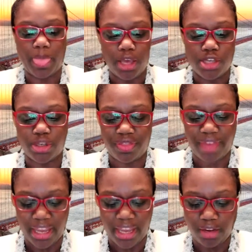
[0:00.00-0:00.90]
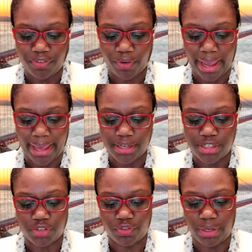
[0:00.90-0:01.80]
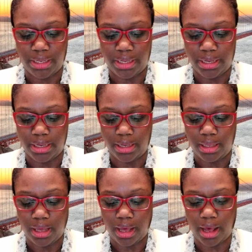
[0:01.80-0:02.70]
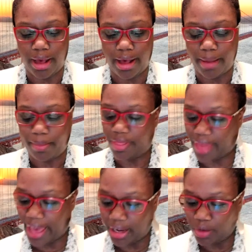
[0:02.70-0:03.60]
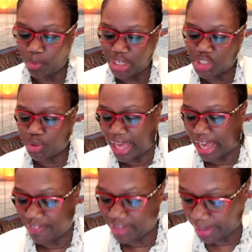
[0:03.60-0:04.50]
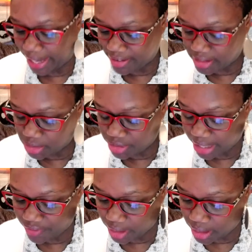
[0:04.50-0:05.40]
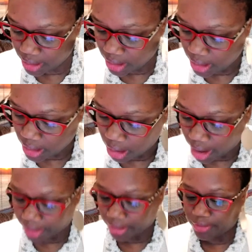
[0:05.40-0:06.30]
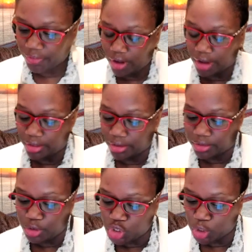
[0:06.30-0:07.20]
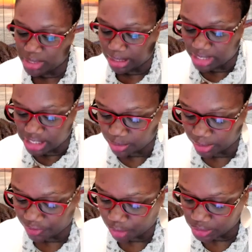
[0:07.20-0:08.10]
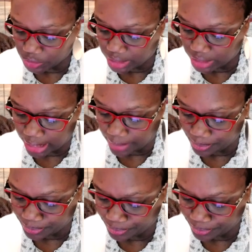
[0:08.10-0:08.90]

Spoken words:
So thank you for answering that. We do have, now I have some traffic on the YouTube, so let me see what folks are saying.